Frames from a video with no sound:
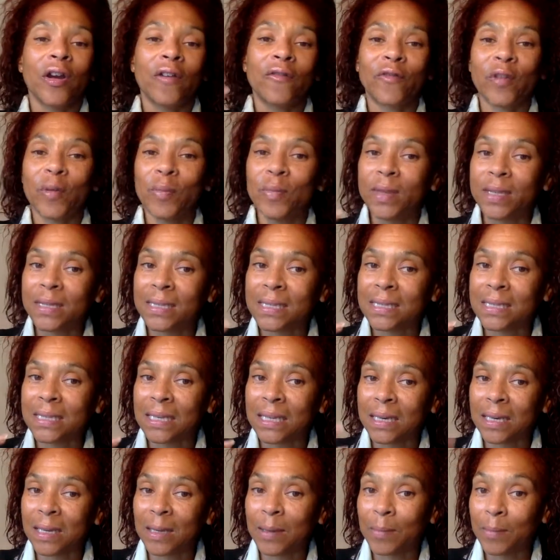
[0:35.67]
from the
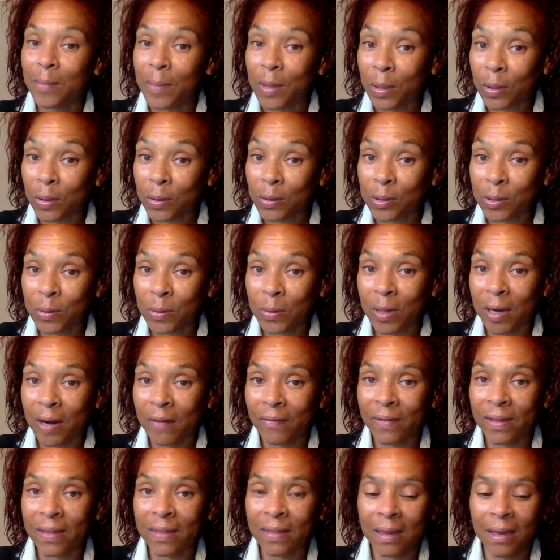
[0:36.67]
city mildew and
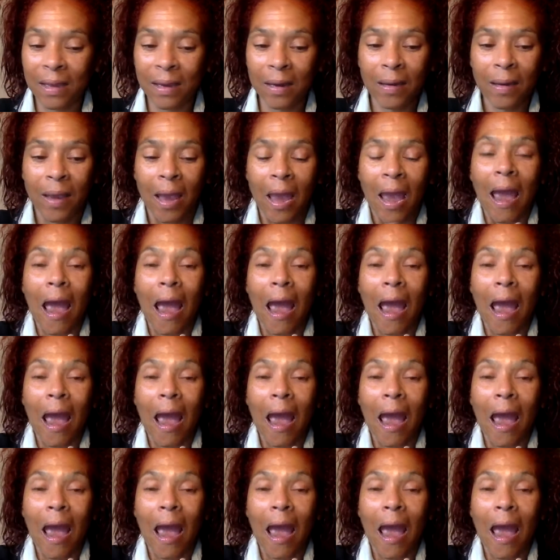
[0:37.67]
everything.